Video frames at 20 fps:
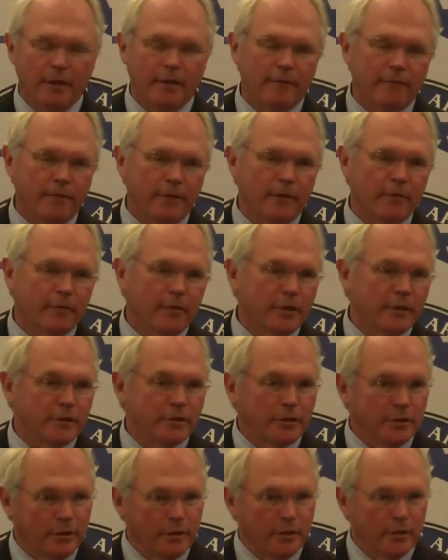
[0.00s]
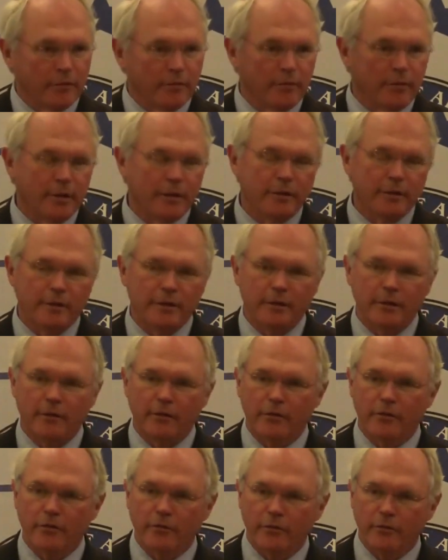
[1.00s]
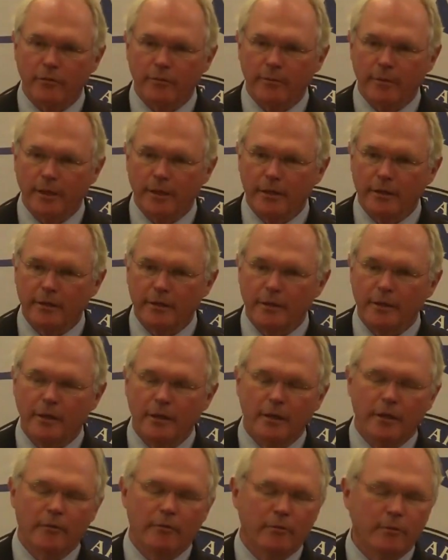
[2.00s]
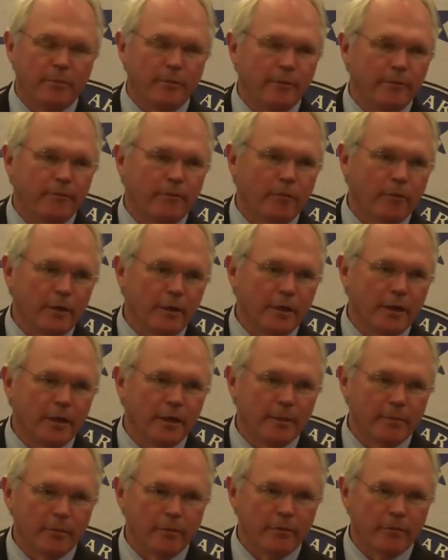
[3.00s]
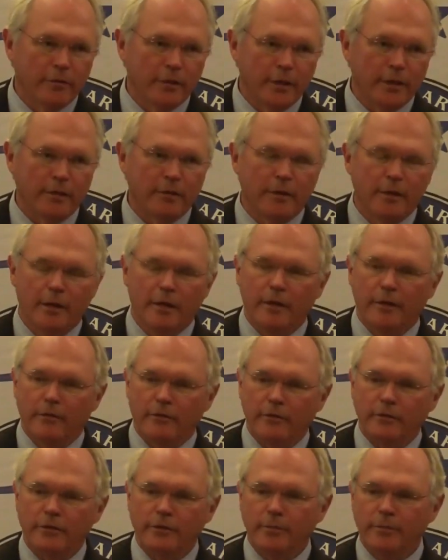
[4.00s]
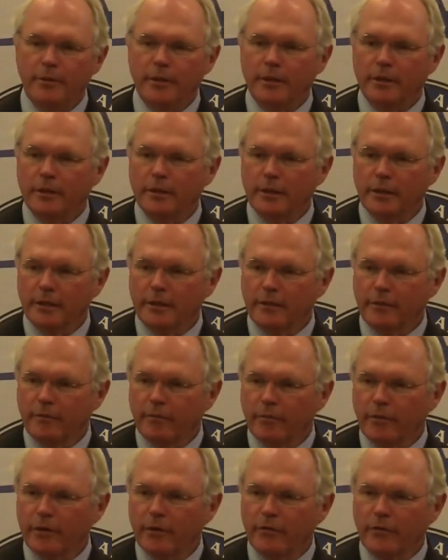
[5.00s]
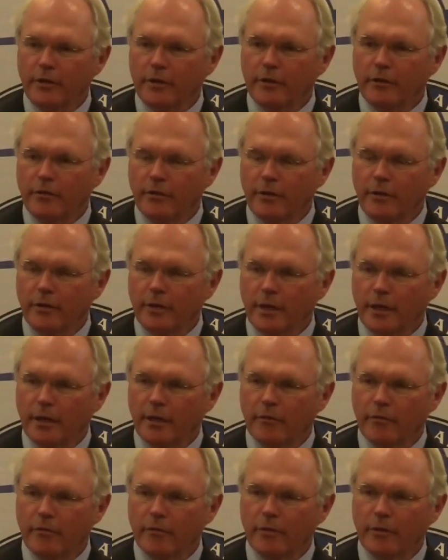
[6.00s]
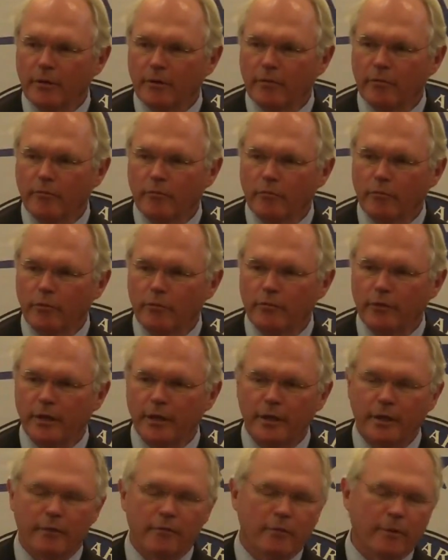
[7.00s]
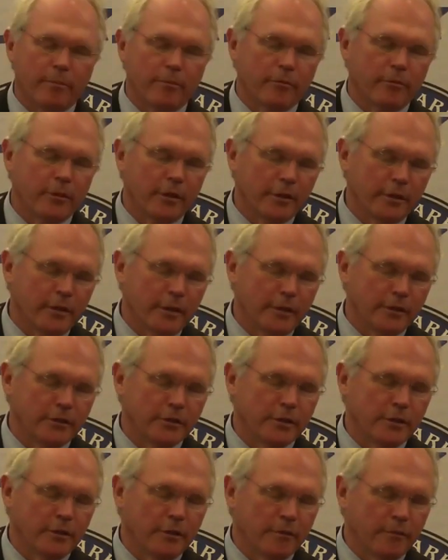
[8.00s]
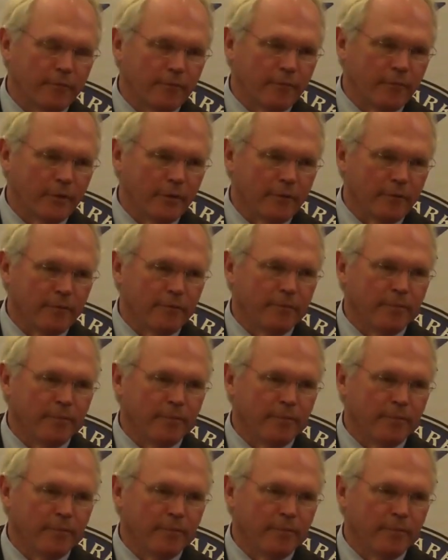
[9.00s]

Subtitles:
Federation. The other entity, the Serb entity, would be 49%. There should be a collective presidency that has rotating representation of